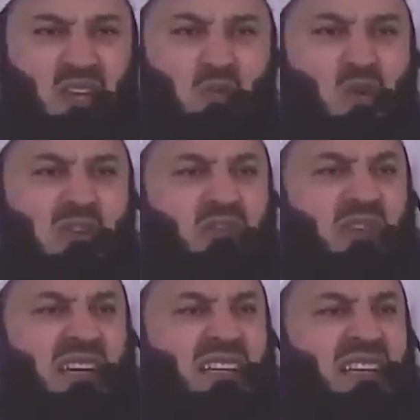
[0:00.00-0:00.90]
You
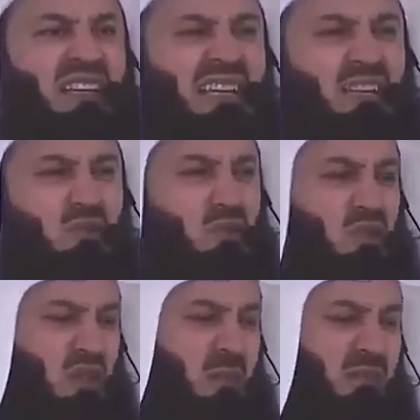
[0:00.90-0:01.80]
won't feel the need
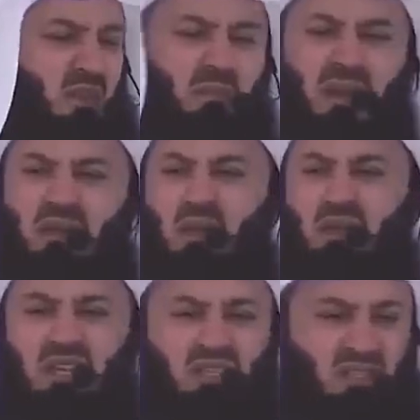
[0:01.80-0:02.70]
to stop from
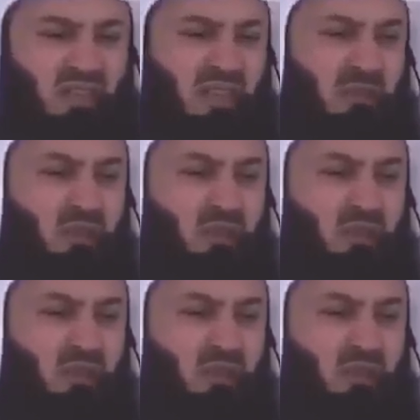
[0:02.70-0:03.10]
other things